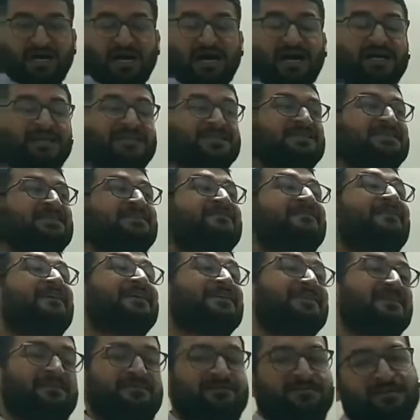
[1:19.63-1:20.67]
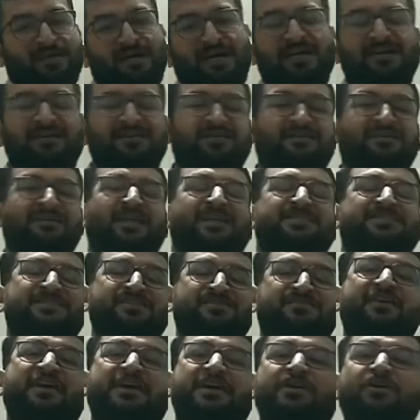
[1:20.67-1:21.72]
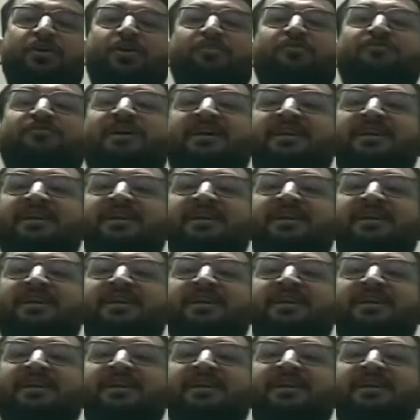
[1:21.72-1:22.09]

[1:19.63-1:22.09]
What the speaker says: are divided, are classified on